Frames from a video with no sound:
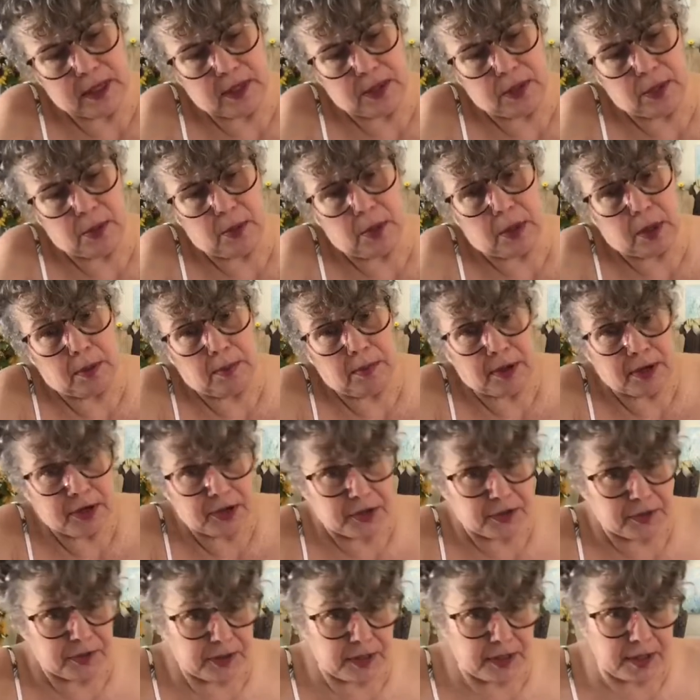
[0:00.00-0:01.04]
and you want to
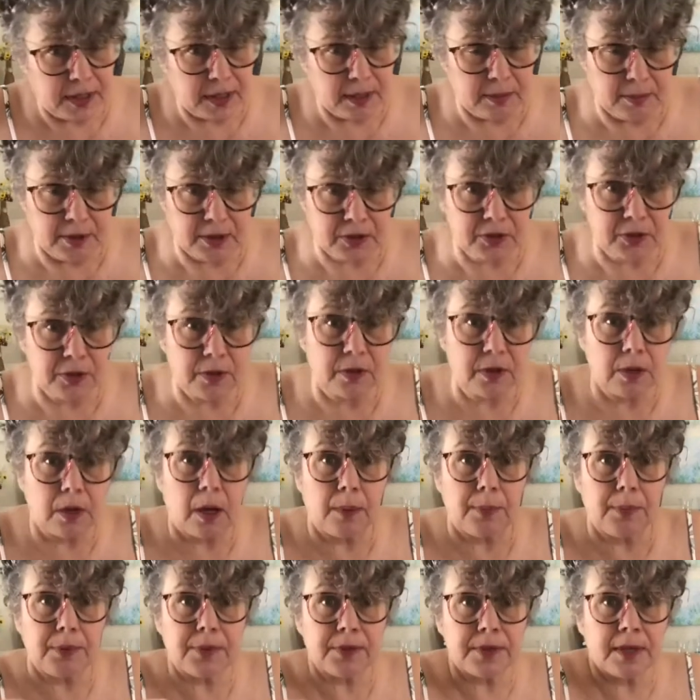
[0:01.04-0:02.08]
measure it and make sure it's all
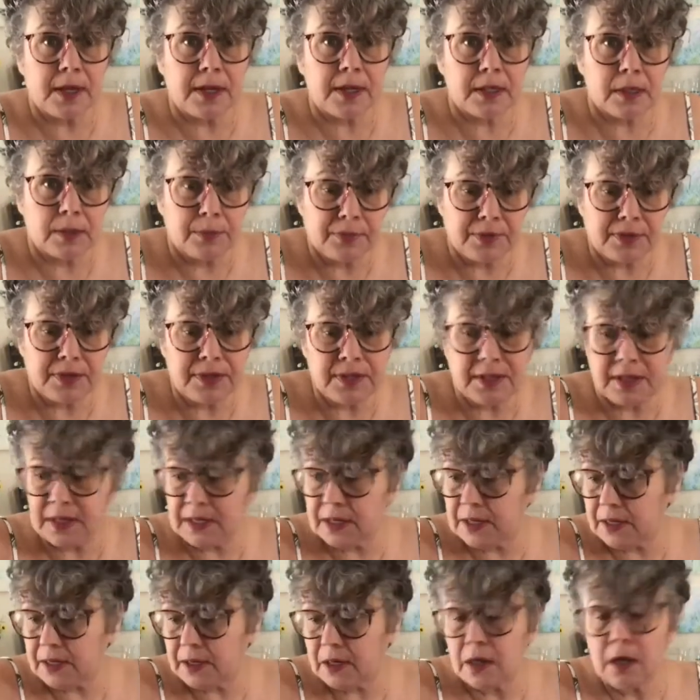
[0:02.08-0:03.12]
precise and
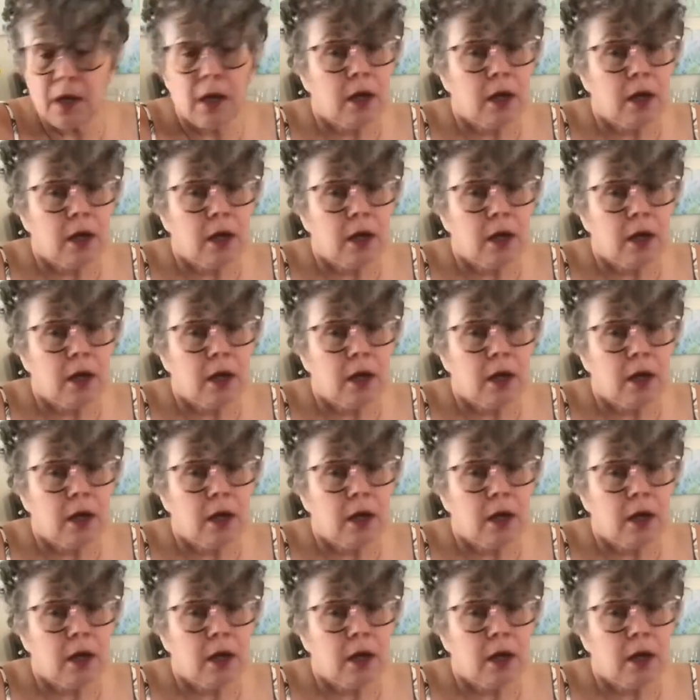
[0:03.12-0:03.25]
pristine,